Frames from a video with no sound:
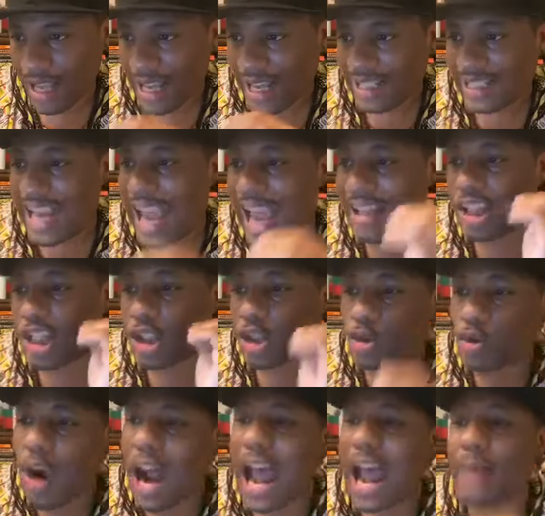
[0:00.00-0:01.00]
that
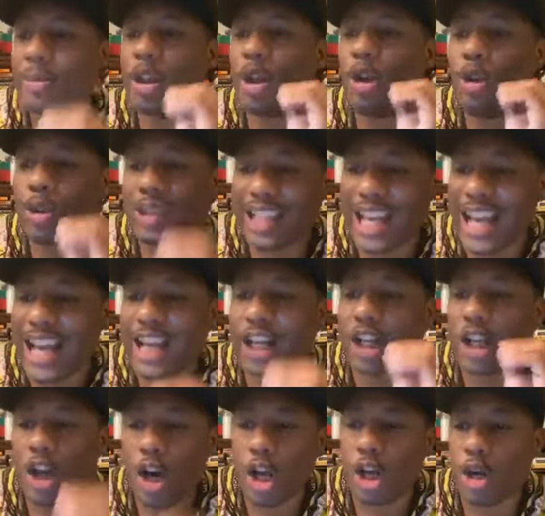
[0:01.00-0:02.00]
described the lieutenant
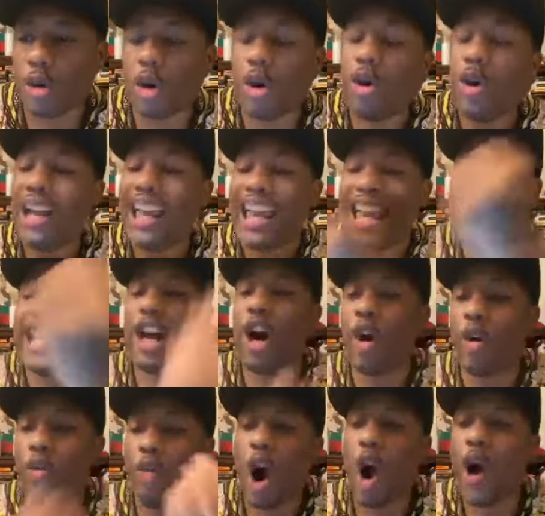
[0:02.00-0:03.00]
colonel in
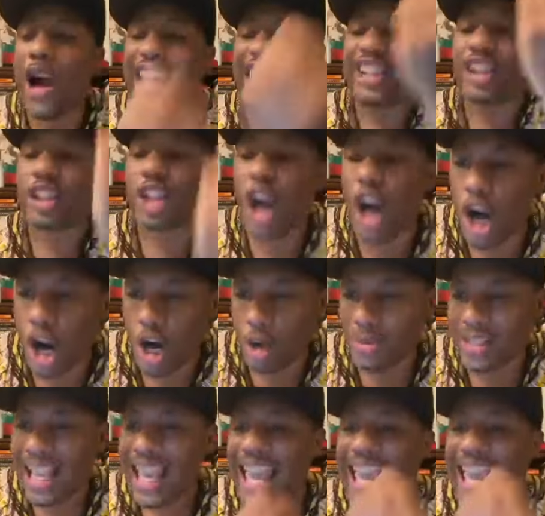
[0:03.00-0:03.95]
heroic terms